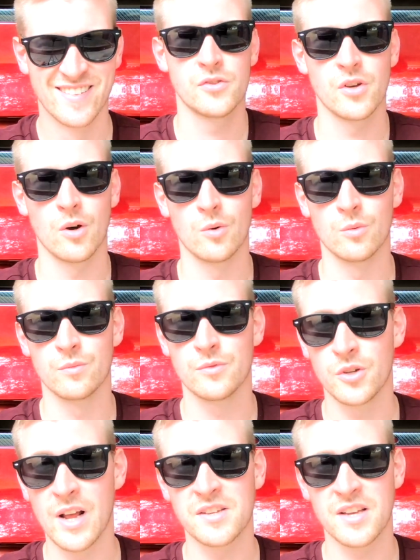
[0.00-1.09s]
So
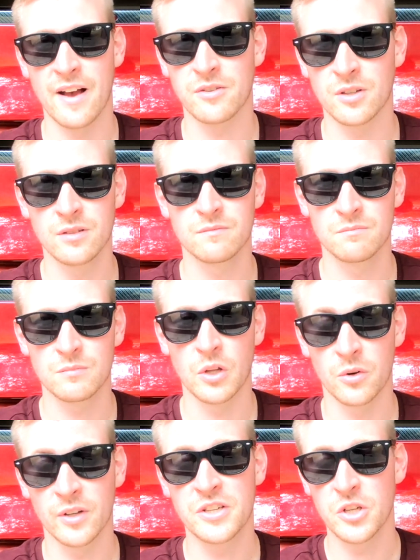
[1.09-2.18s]
2 days after,
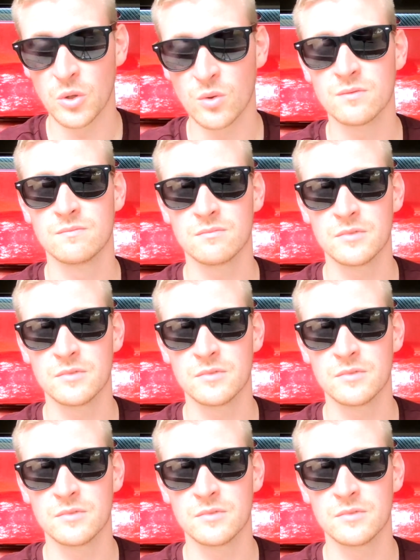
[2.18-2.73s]
literally 2